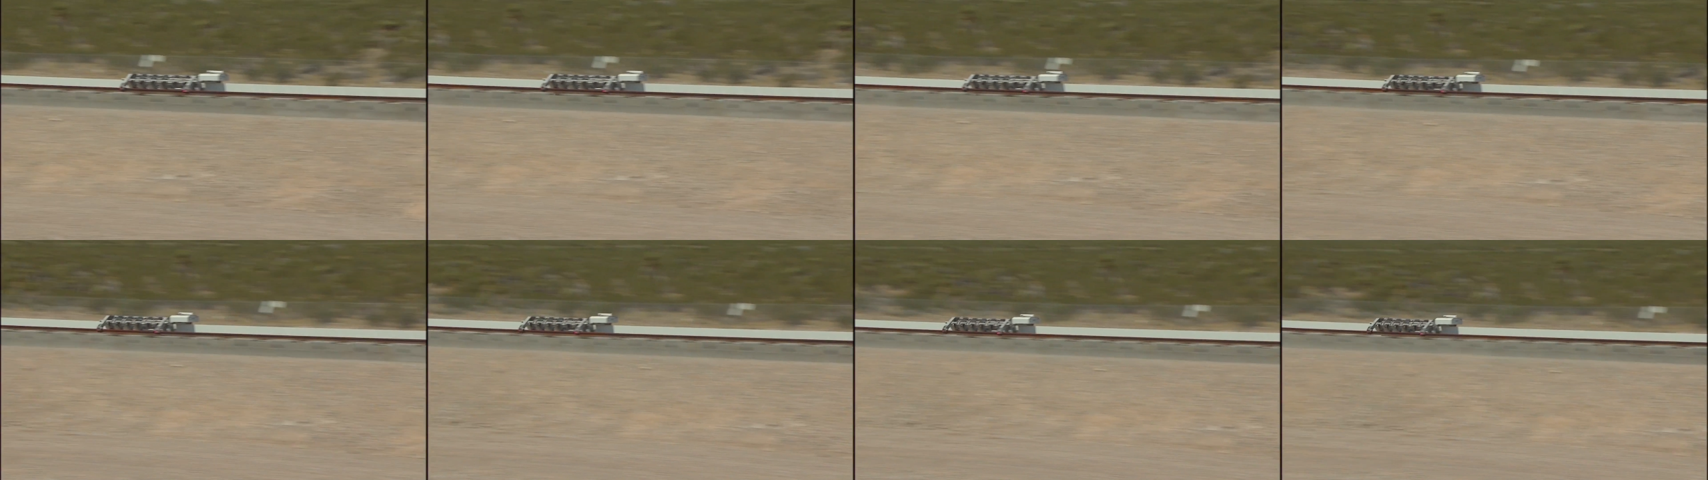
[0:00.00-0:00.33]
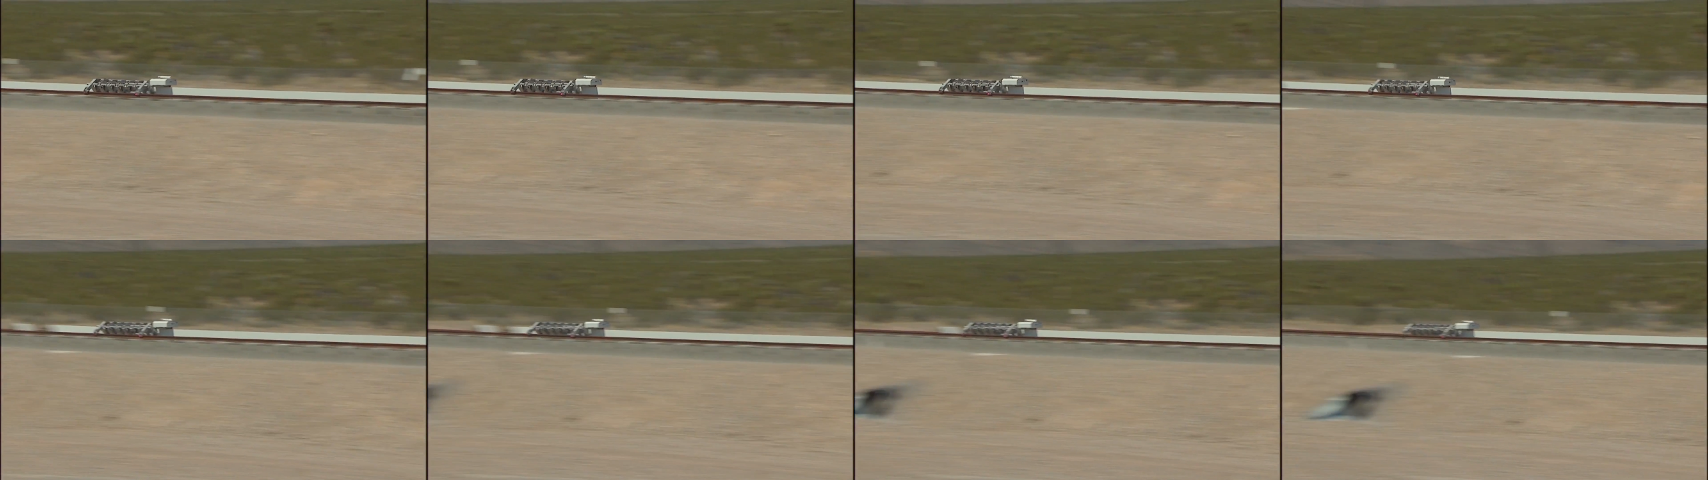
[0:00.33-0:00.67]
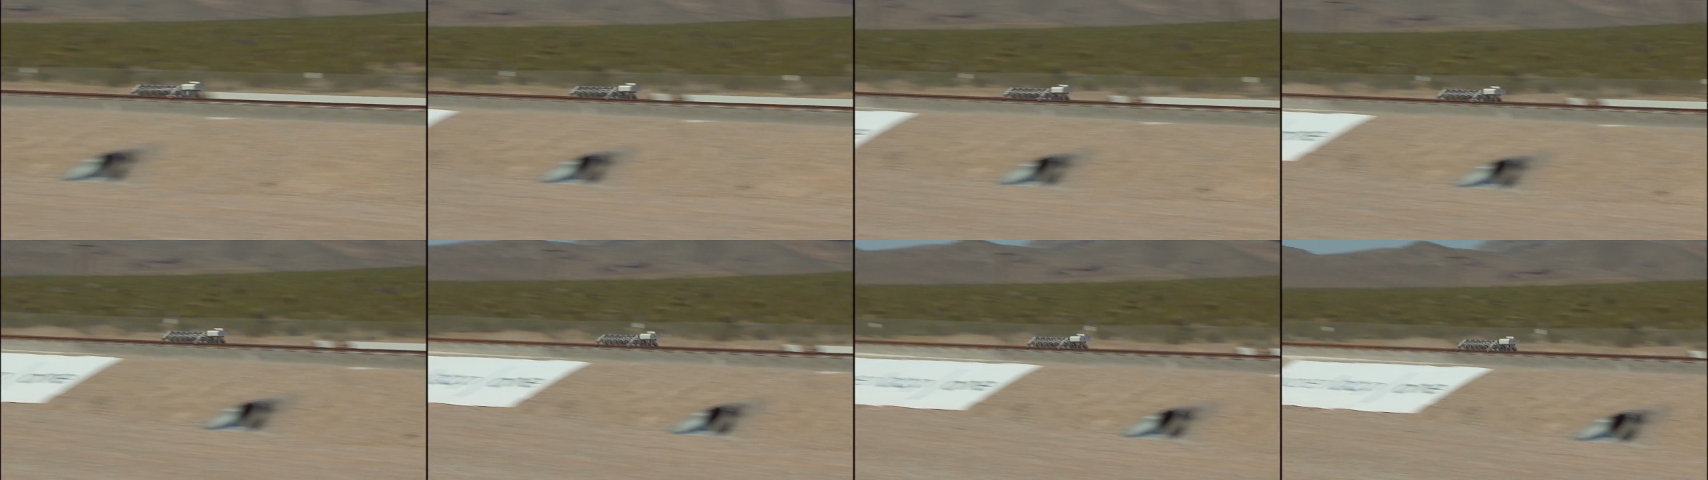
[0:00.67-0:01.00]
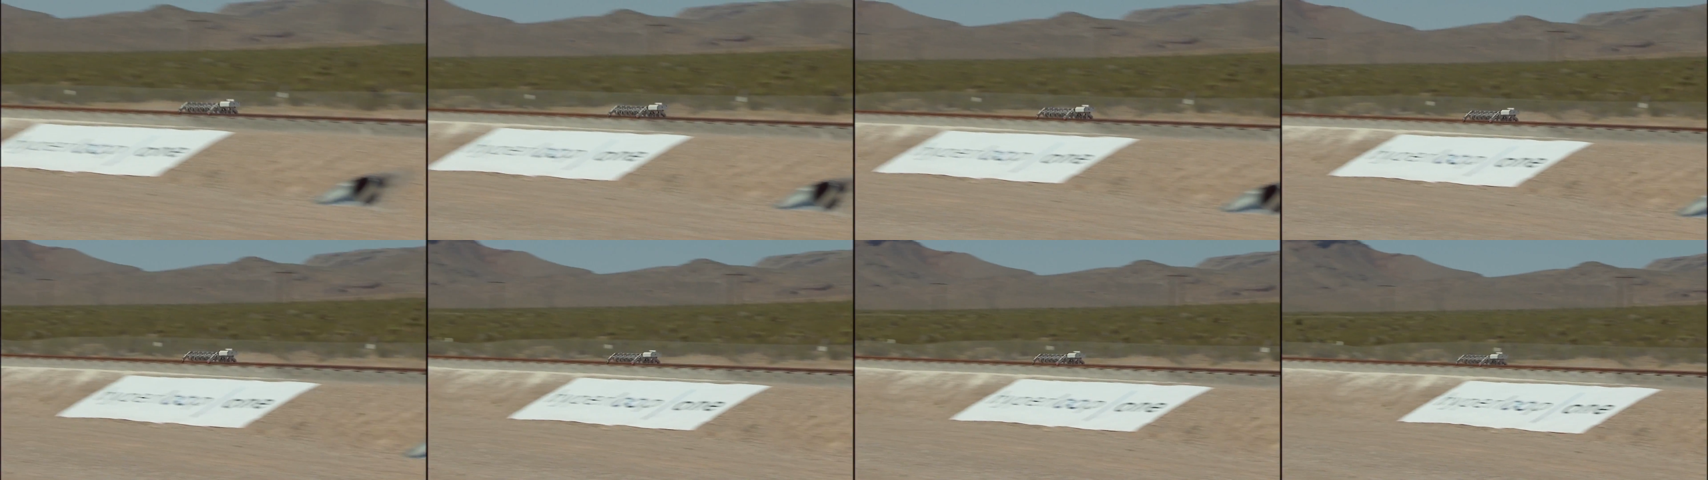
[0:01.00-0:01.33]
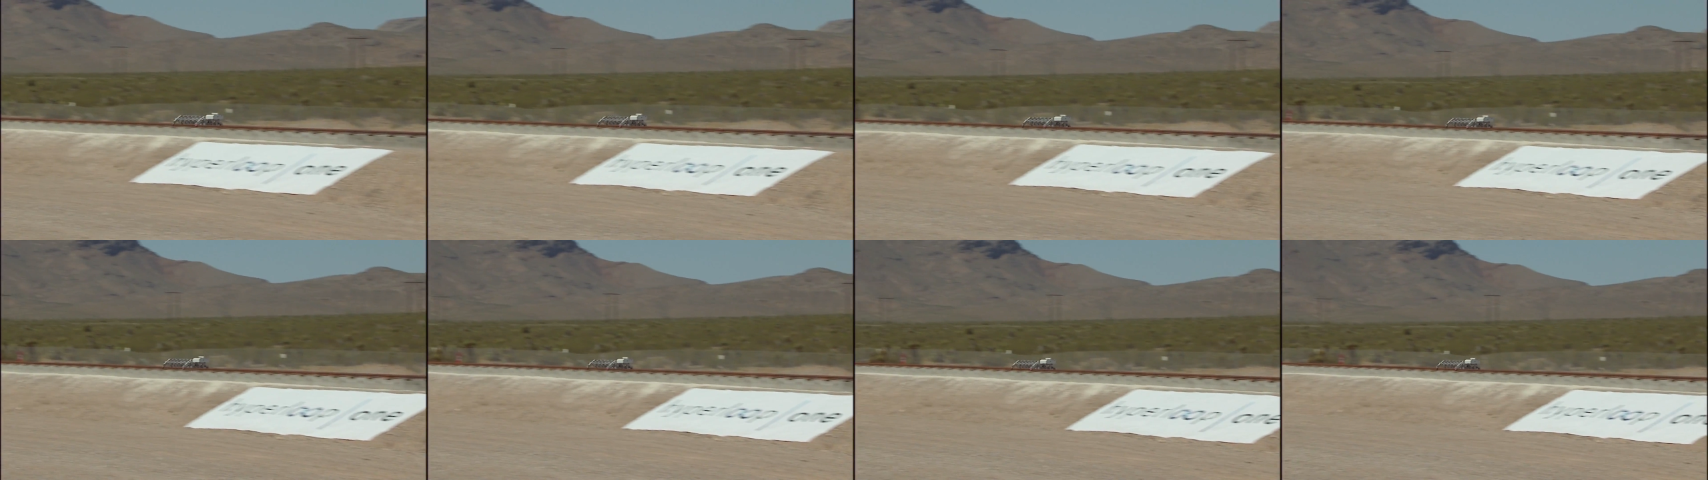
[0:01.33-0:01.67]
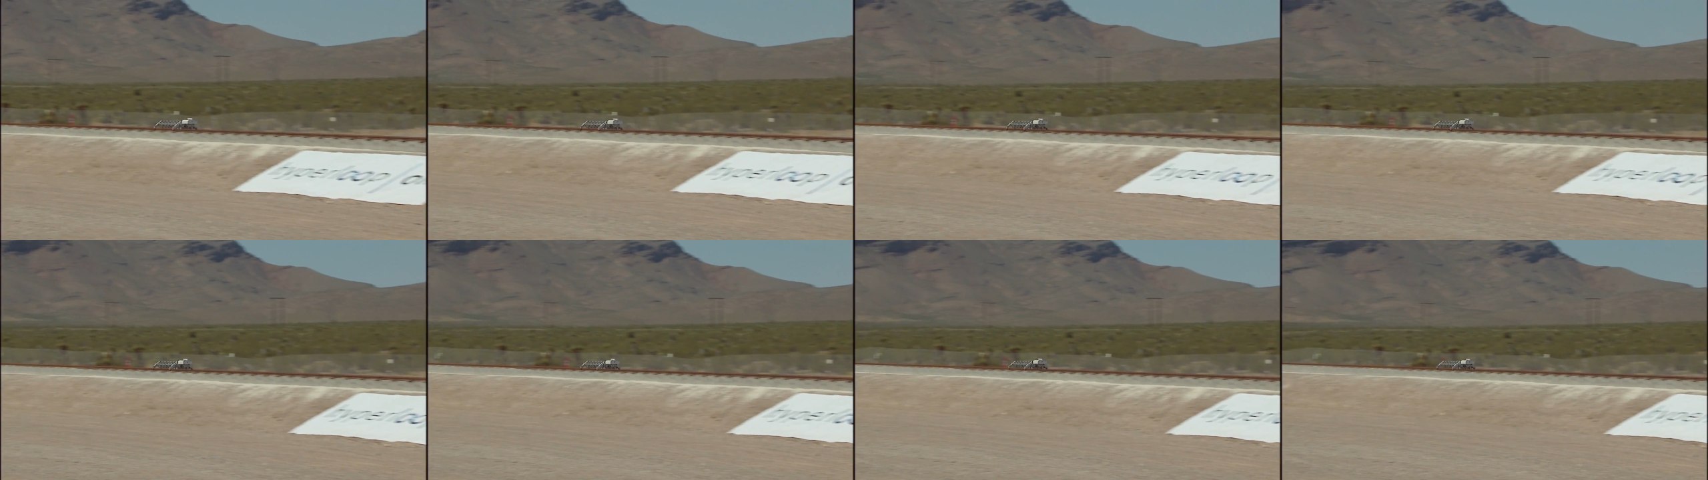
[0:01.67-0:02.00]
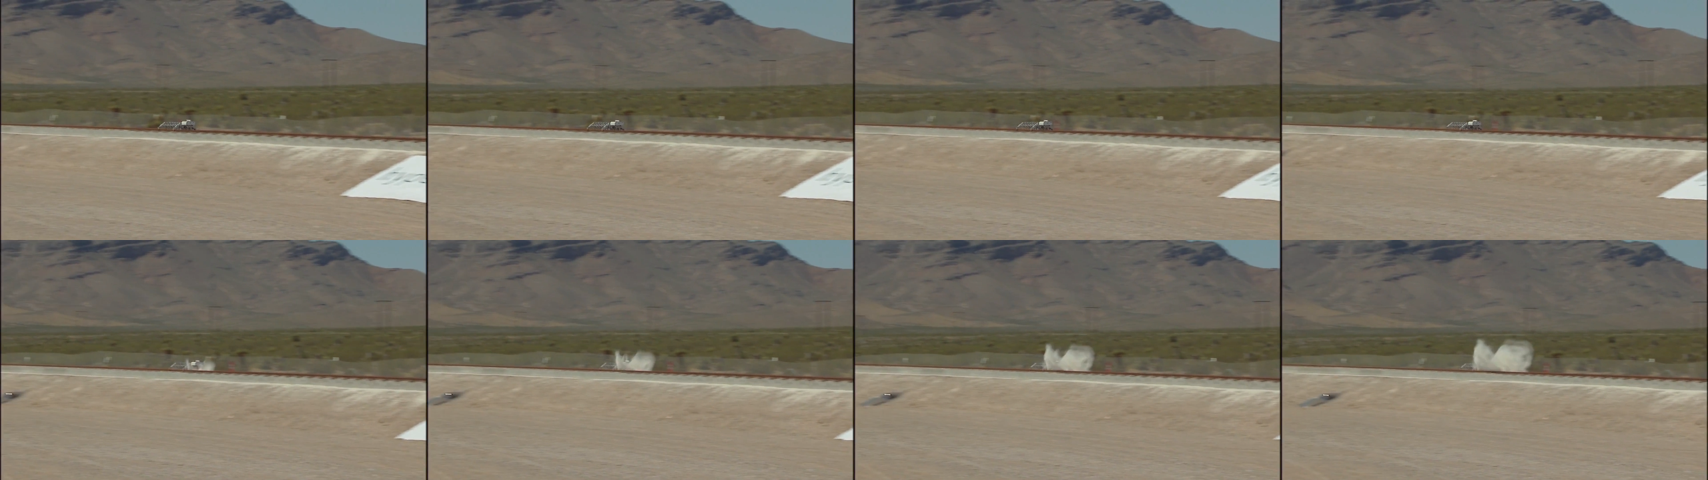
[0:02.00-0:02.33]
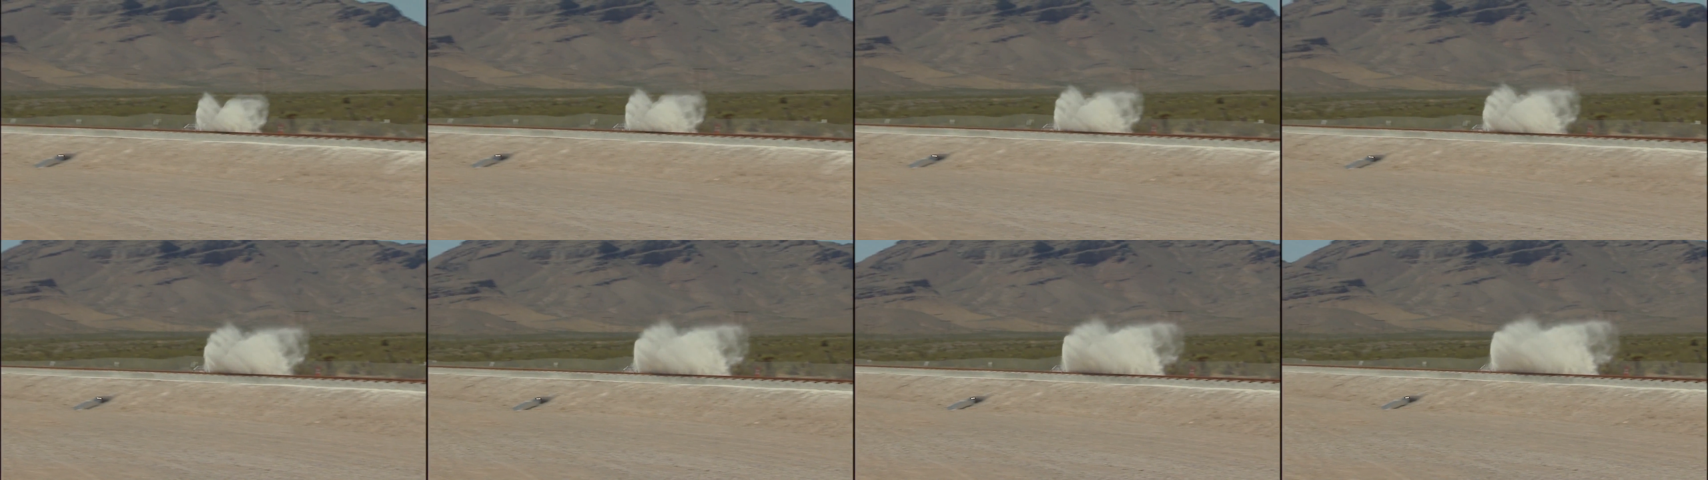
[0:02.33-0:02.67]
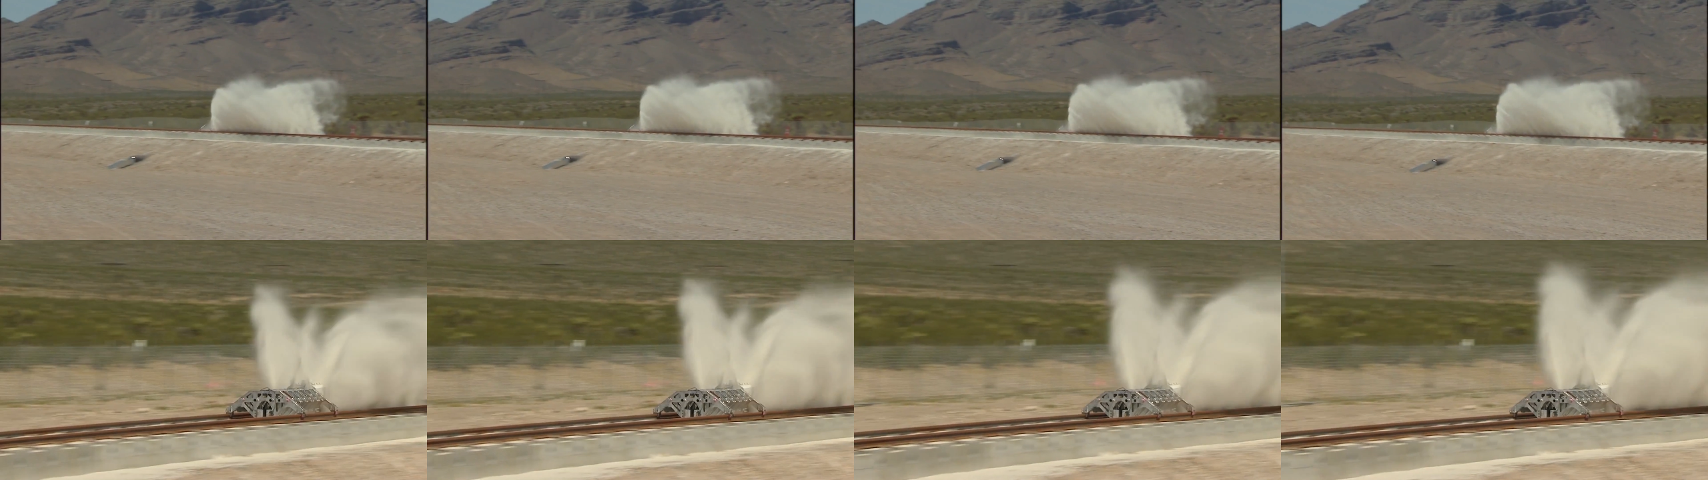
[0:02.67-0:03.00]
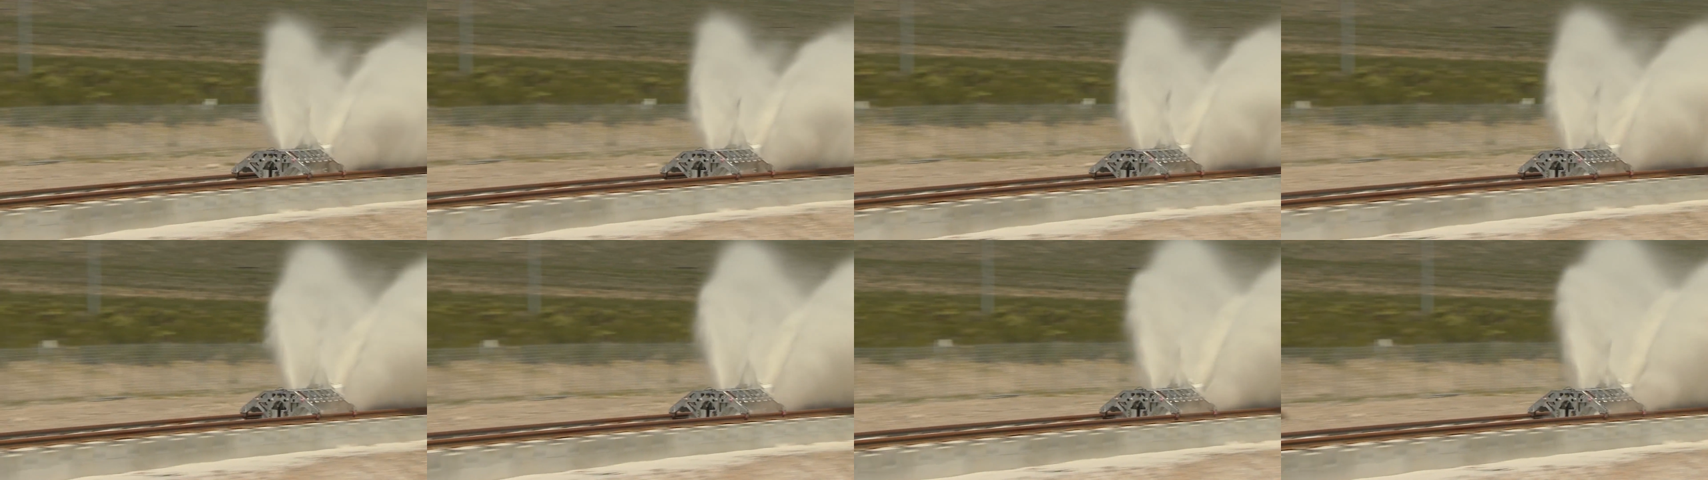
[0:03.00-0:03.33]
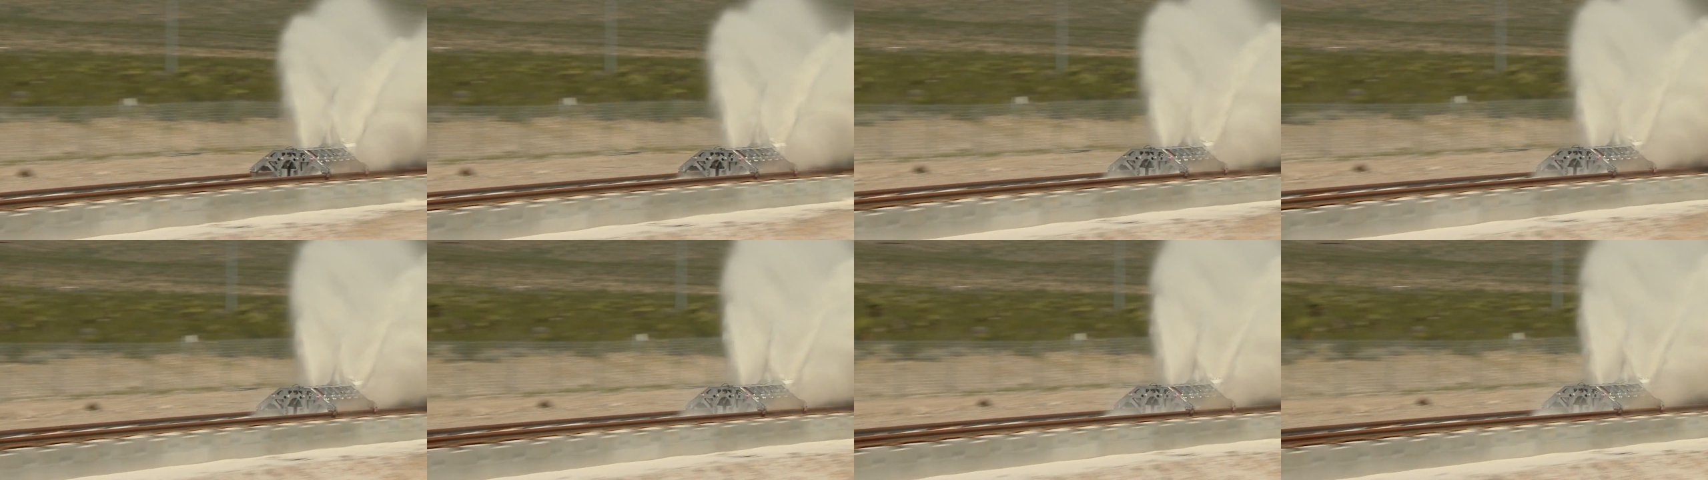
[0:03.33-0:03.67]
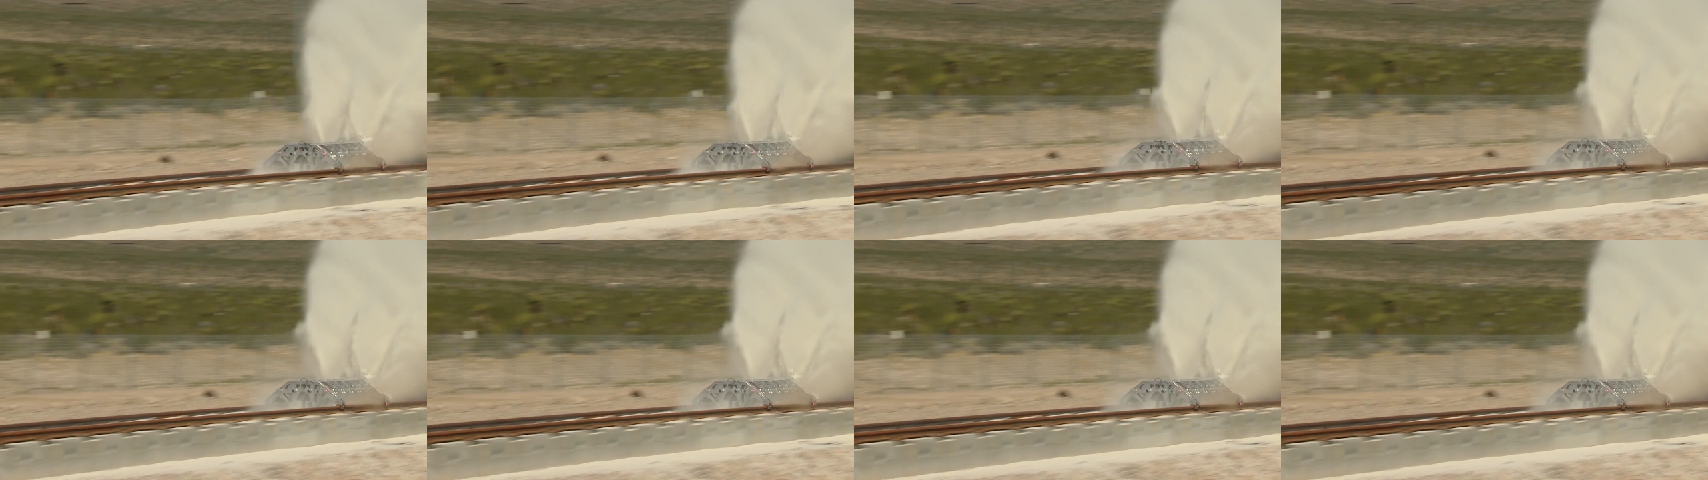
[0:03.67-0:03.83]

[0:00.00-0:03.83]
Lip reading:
No face is visible, so there are no lips to read.